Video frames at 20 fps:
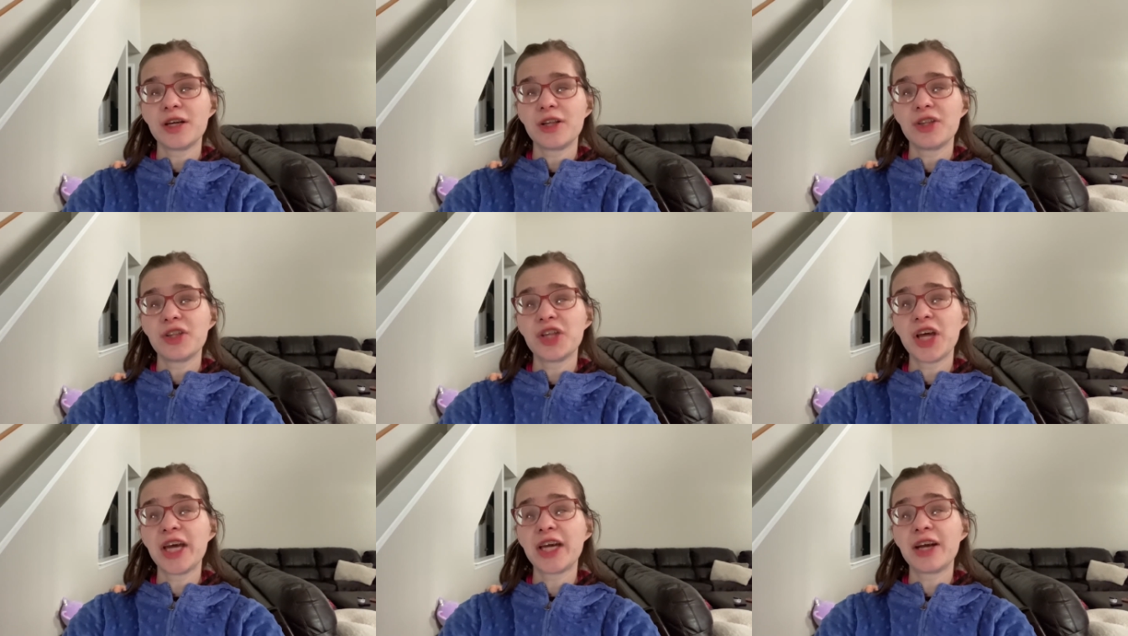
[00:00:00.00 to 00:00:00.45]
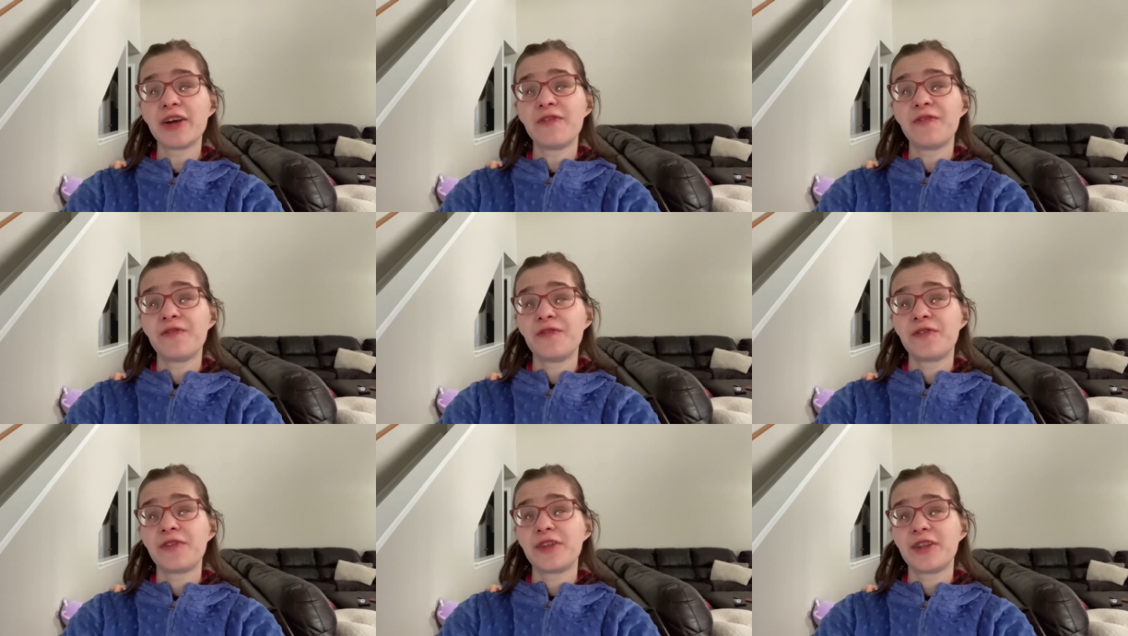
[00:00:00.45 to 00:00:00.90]
Like,
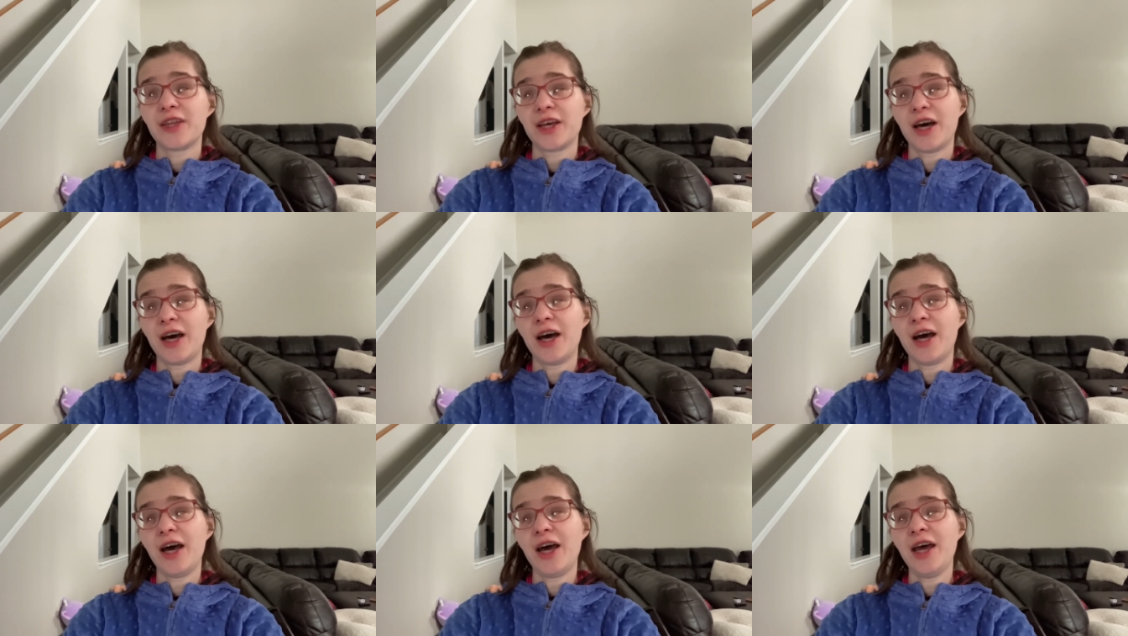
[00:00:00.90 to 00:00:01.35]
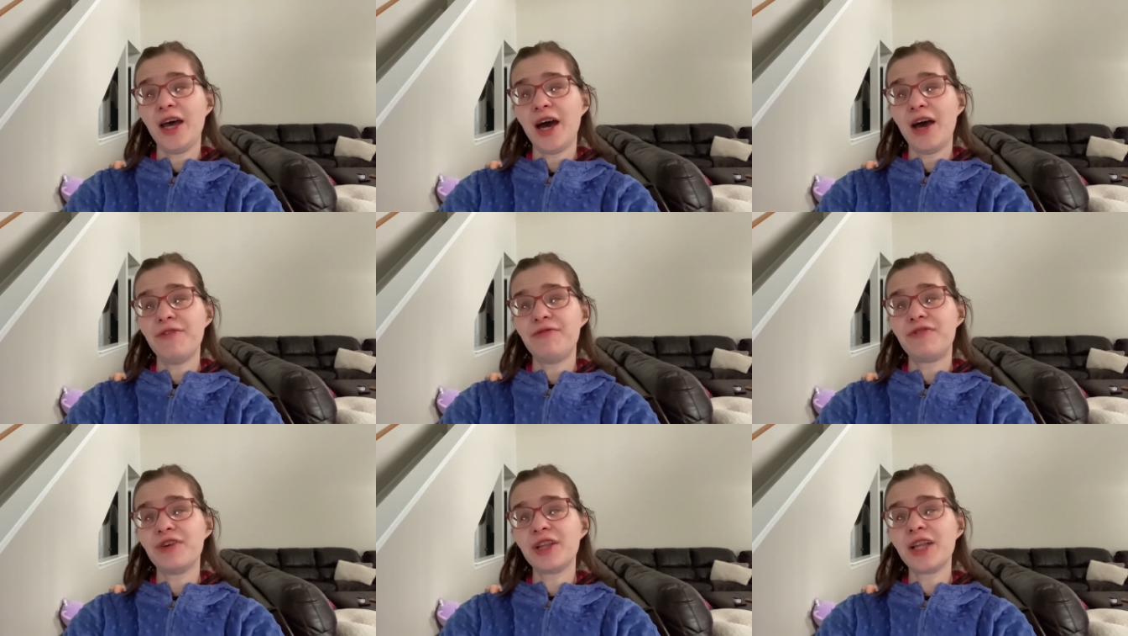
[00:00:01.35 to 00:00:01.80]

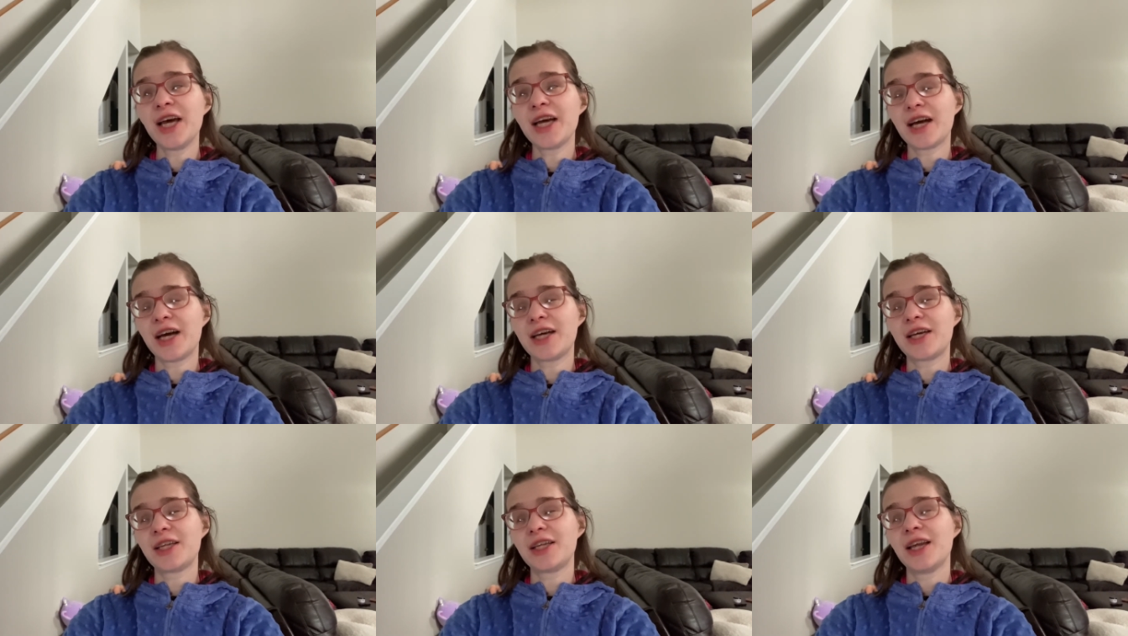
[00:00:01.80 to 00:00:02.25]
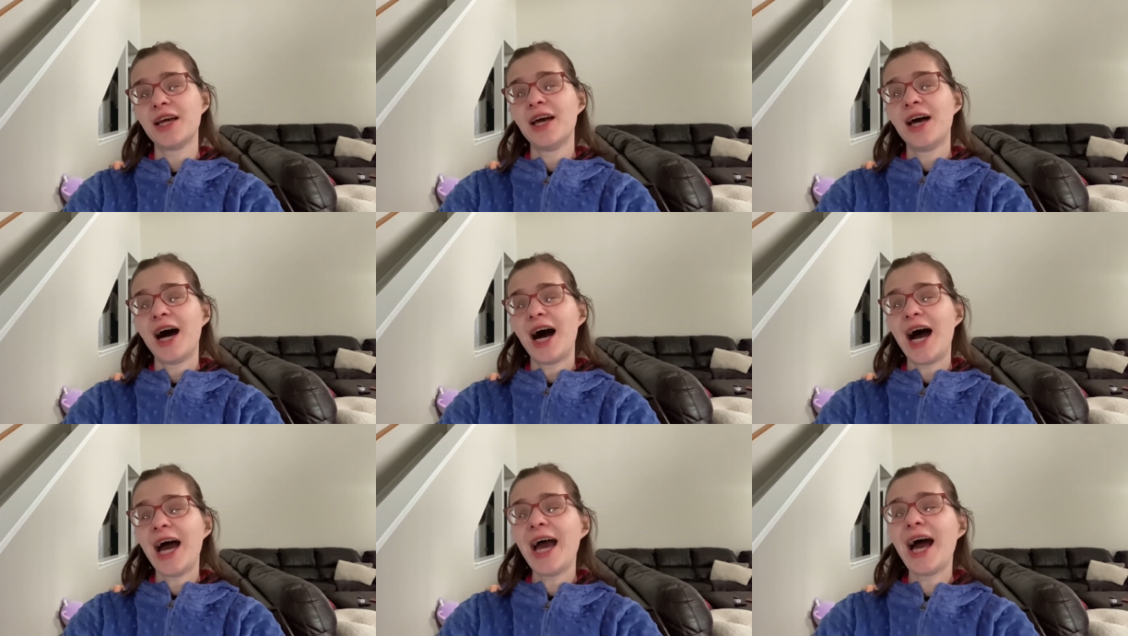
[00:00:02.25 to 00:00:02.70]
I feel like
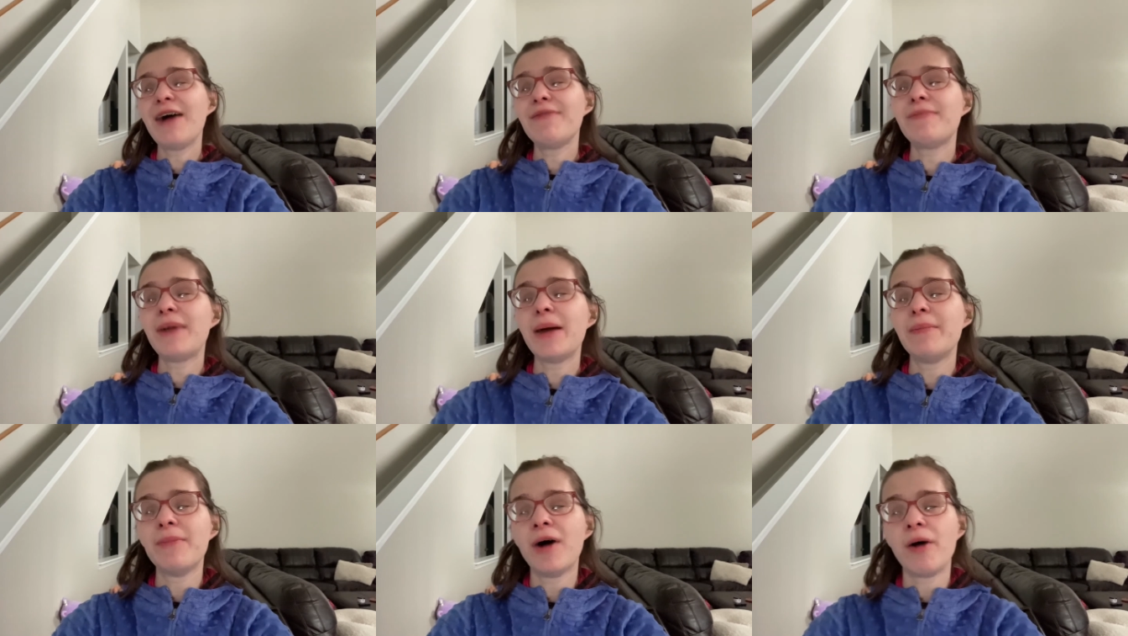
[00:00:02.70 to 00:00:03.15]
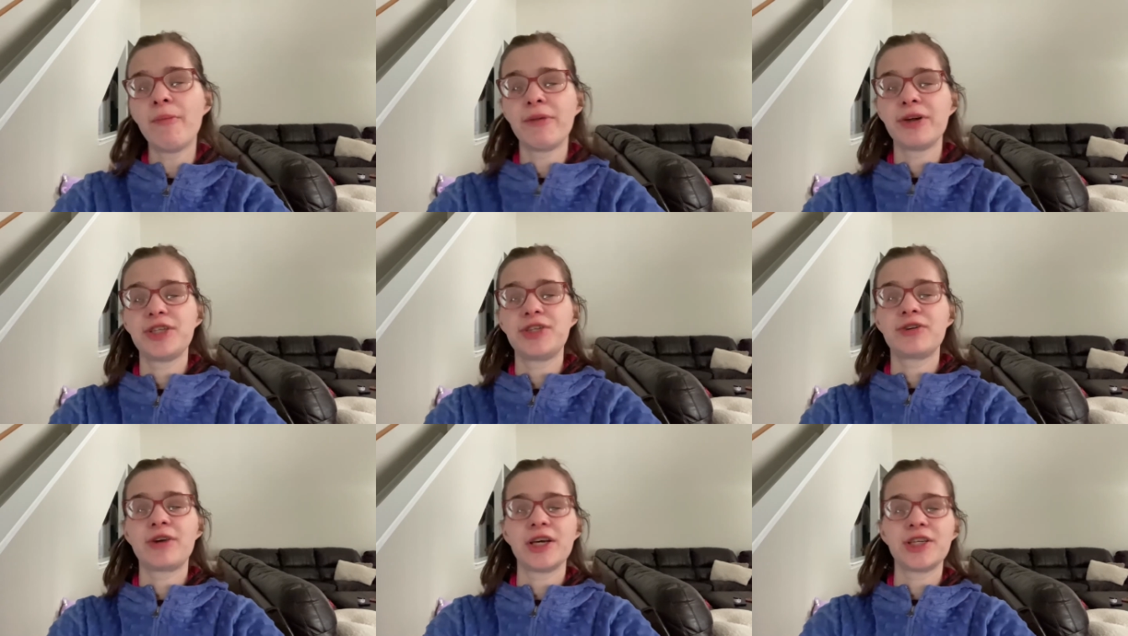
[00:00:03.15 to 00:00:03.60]
I have my
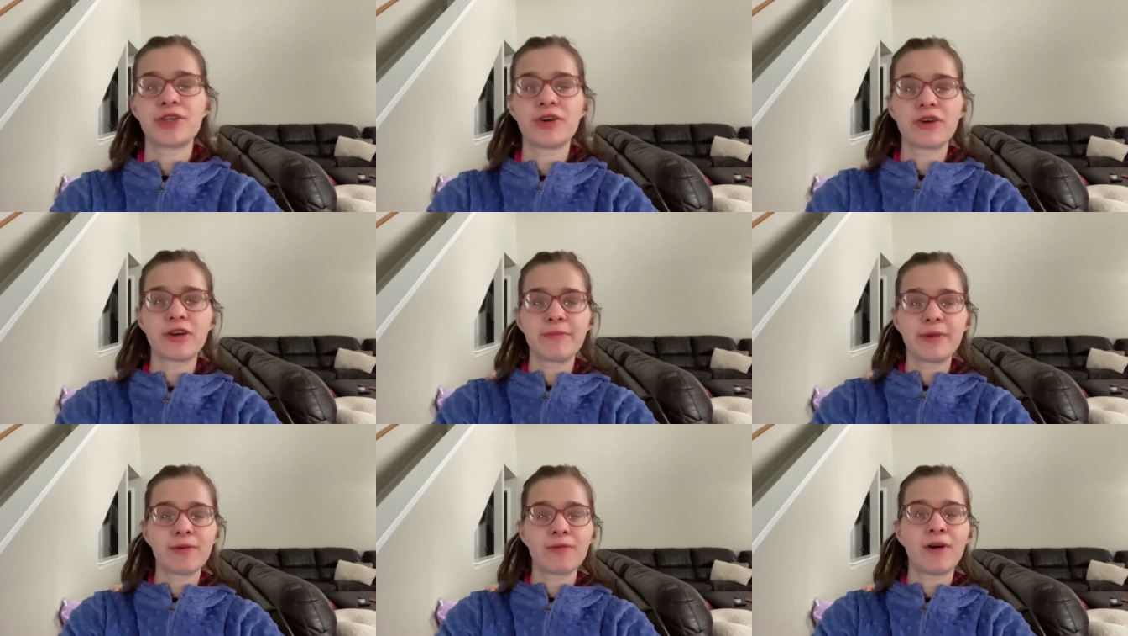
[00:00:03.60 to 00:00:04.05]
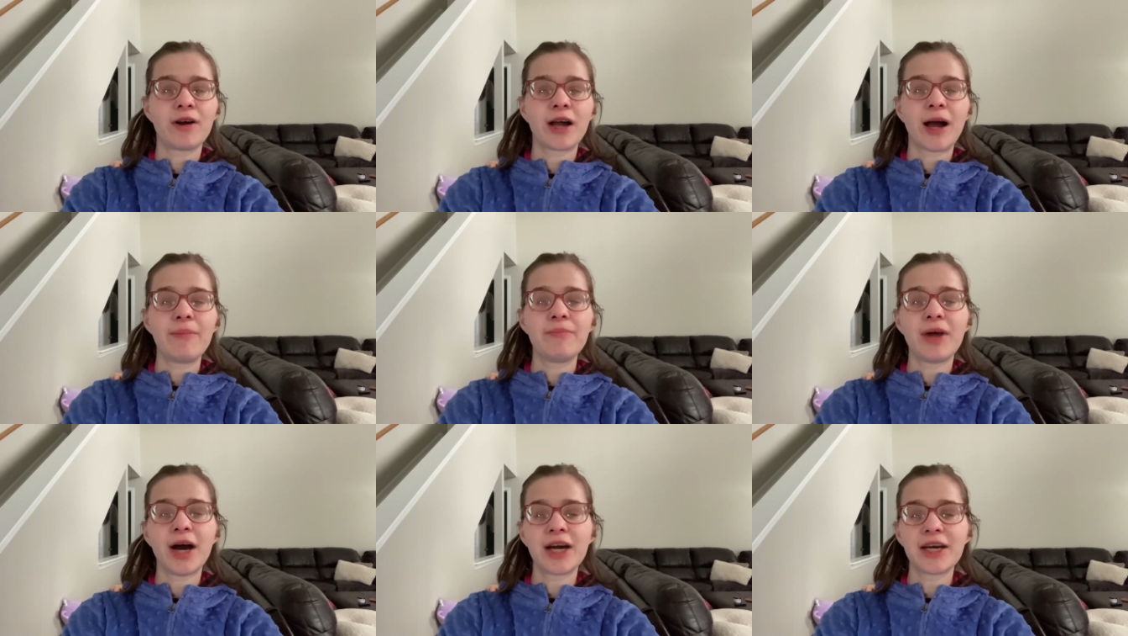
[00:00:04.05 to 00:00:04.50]
moments, you guys, don't get me wrong.
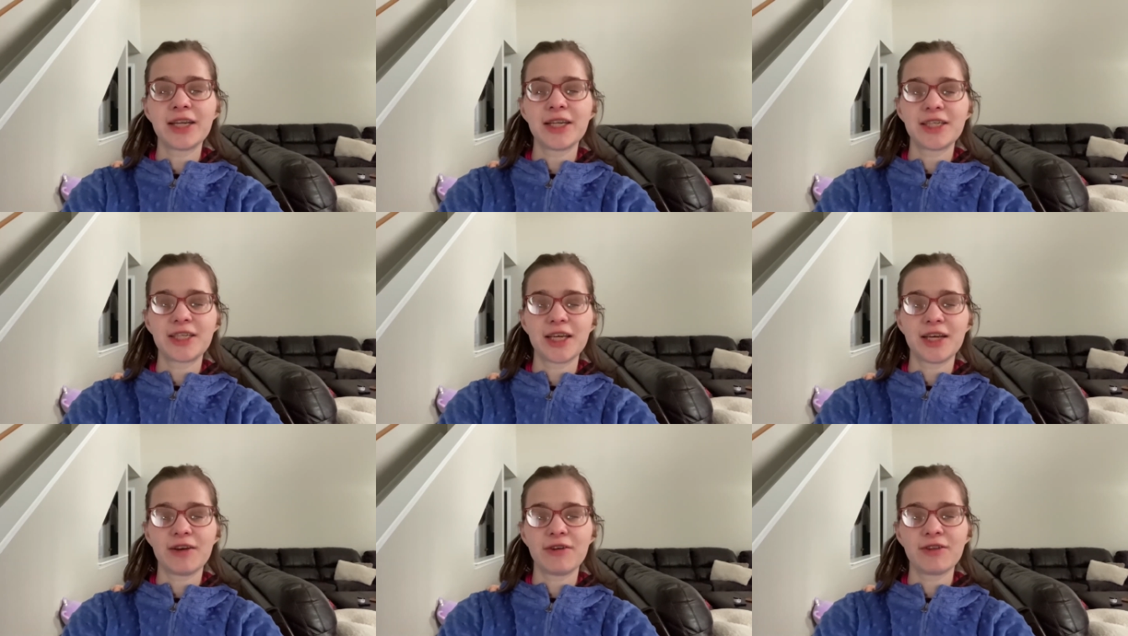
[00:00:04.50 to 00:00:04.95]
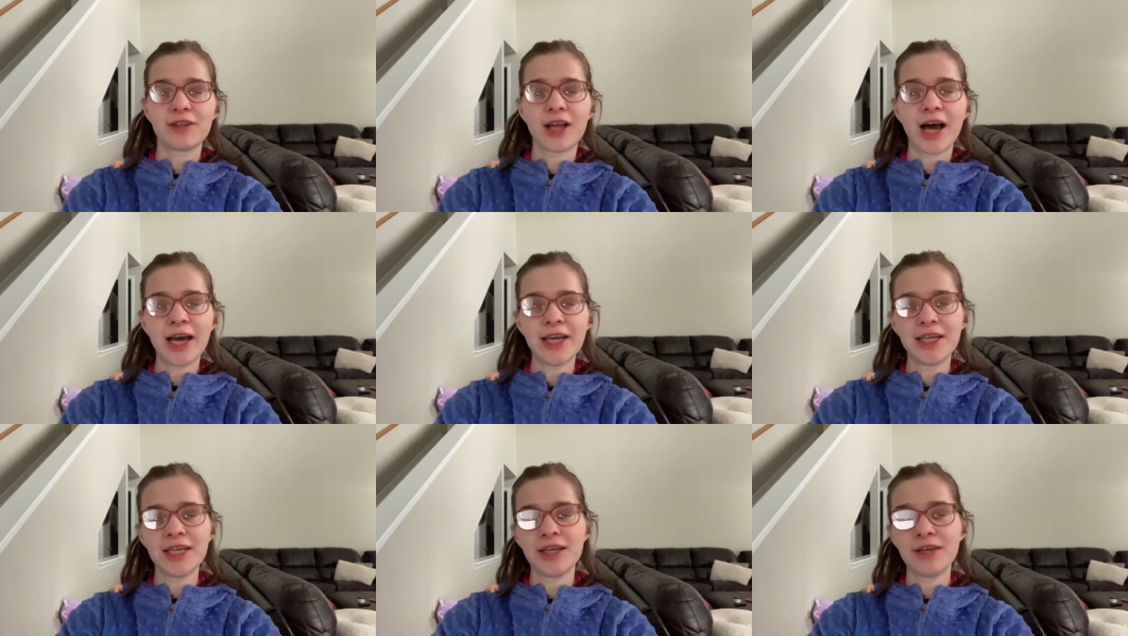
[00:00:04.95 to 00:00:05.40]
I'm not gonna sit here and
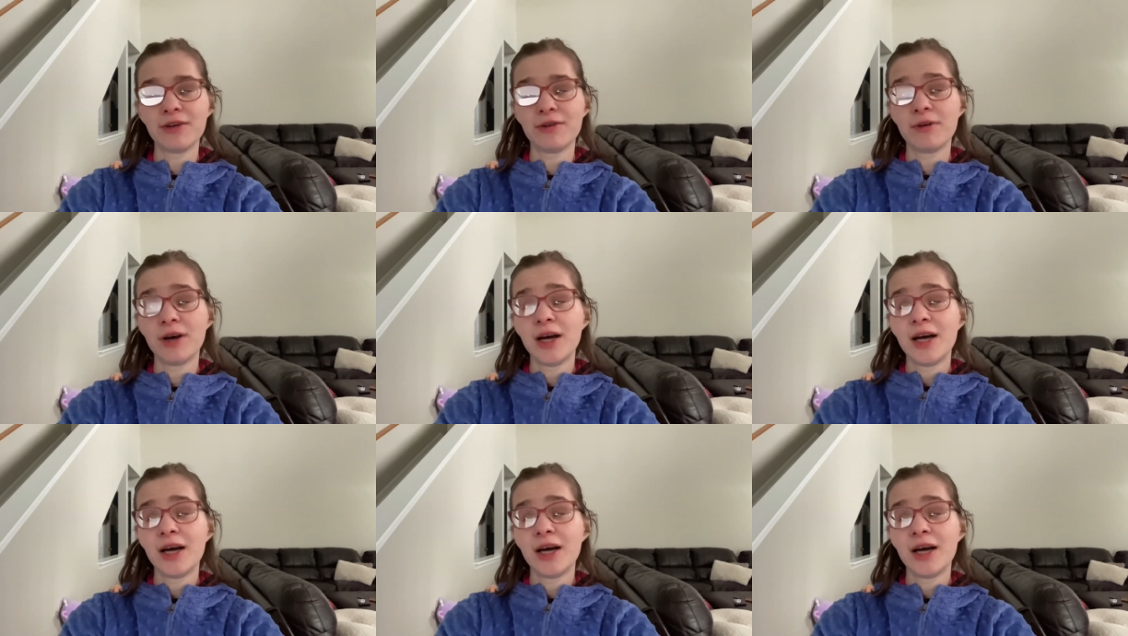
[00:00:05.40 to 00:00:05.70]
lie to you.